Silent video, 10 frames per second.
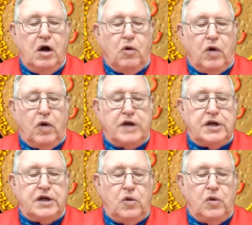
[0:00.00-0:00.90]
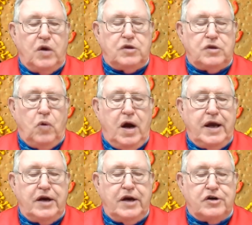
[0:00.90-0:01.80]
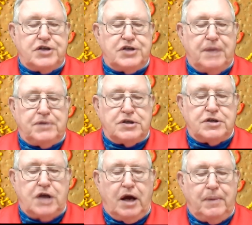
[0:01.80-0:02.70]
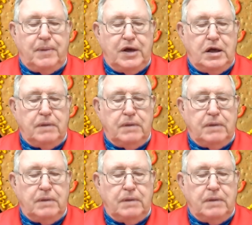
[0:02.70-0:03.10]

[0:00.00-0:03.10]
where I tell you what the y-intercept has got to be.